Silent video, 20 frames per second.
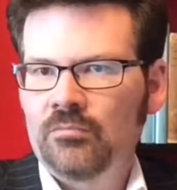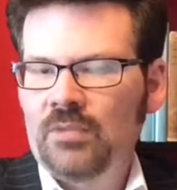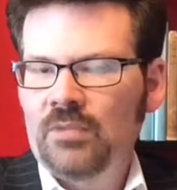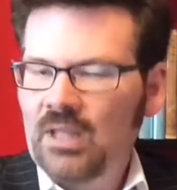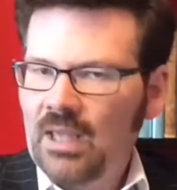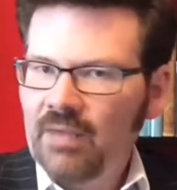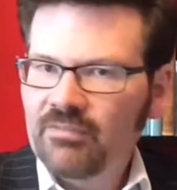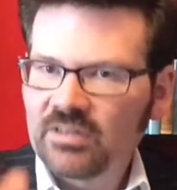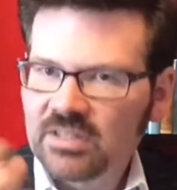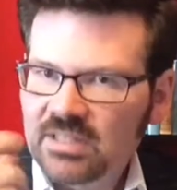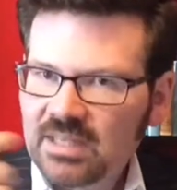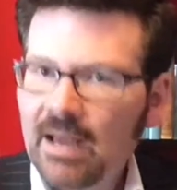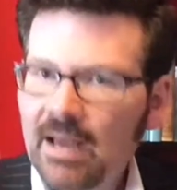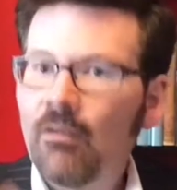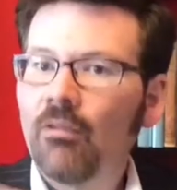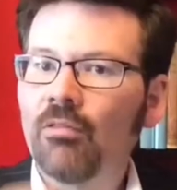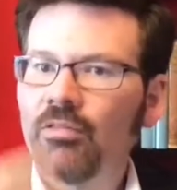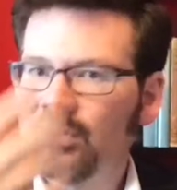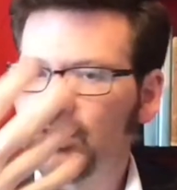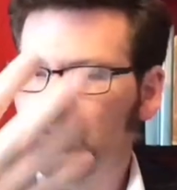You have to
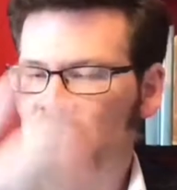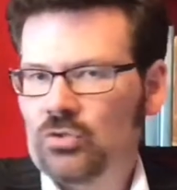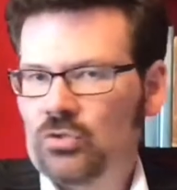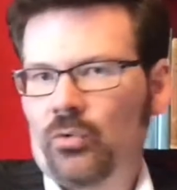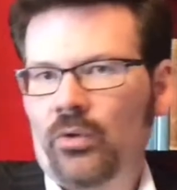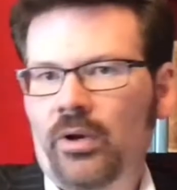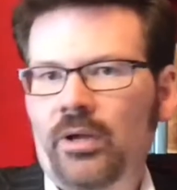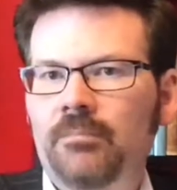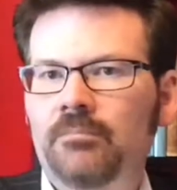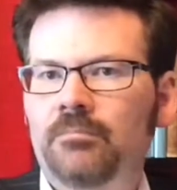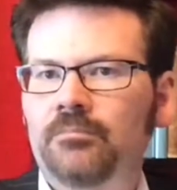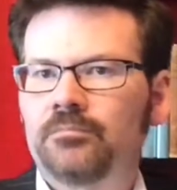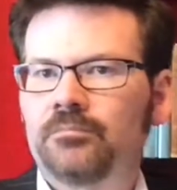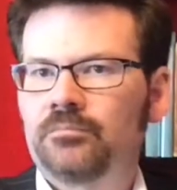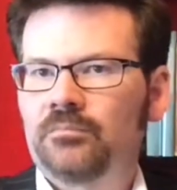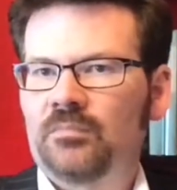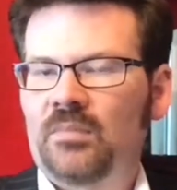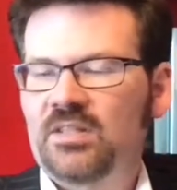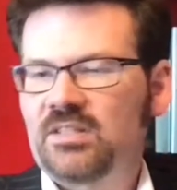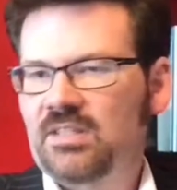tell this story,
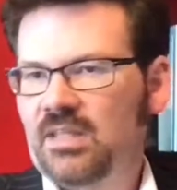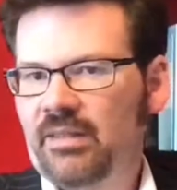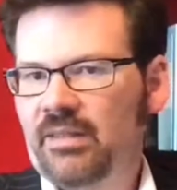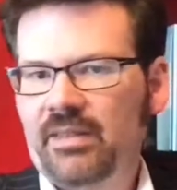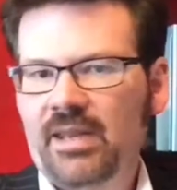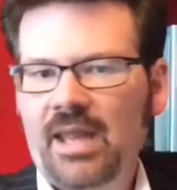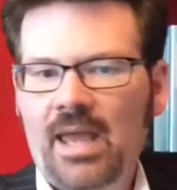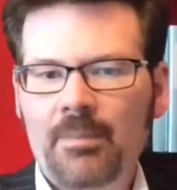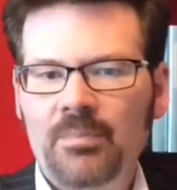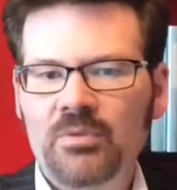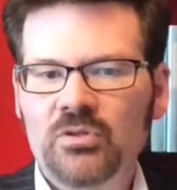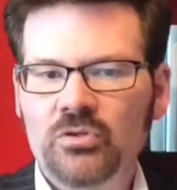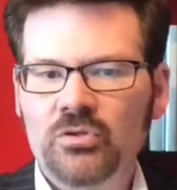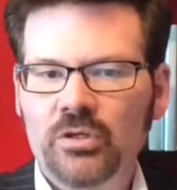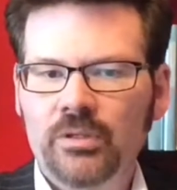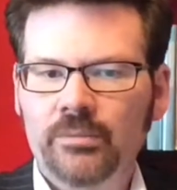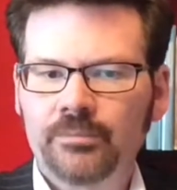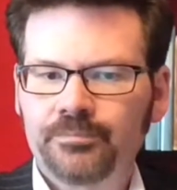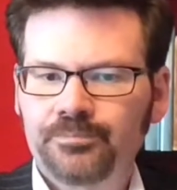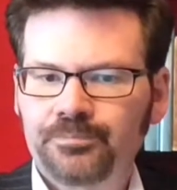this thing that happened to you.